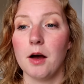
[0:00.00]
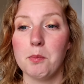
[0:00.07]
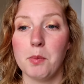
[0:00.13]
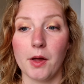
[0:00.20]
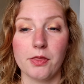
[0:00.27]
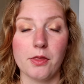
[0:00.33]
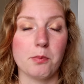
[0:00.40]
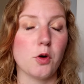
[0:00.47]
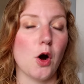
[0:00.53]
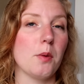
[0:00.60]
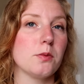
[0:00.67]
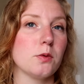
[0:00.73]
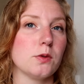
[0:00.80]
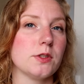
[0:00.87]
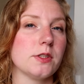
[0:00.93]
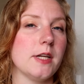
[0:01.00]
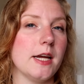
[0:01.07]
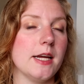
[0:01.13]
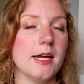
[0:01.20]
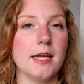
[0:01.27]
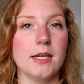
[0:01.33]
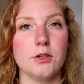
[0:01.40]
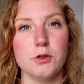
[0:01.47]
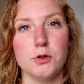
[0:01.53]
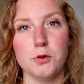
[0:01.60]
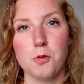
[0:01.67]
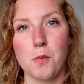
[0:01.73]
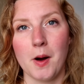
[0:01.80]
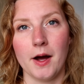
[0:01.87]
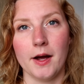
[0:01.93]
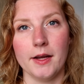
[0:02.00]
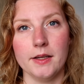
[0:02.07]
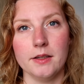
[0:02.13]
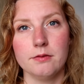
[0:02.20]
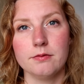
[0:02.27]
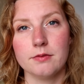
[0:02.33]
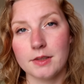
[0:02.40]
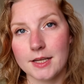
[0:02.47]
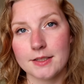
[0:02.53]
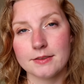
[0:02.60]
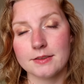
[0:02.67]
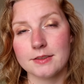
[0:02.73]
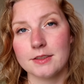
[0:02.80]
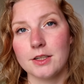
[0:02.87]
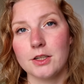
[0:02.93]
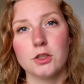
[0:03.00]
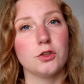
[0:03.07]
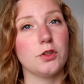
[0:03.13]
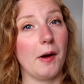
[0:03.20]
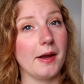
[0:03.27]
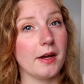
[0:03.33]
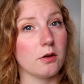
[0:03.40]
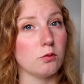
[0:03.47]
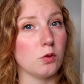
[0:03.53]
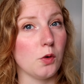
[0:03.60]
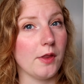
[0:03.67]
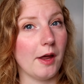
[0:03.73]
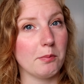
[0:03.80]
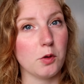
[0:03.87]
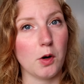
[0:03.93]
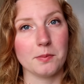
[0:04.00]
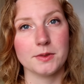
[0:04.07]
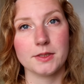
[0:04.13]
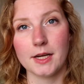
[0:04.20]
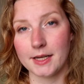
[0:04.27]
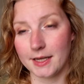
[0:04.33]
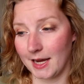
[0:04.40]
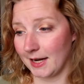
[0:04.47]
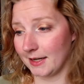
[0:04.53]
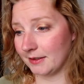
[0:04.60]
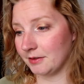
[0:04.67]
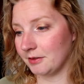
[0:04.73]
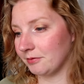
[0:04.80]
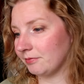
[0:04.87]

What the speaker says: but the prompt will stay into my list, so I can roll that prompt again.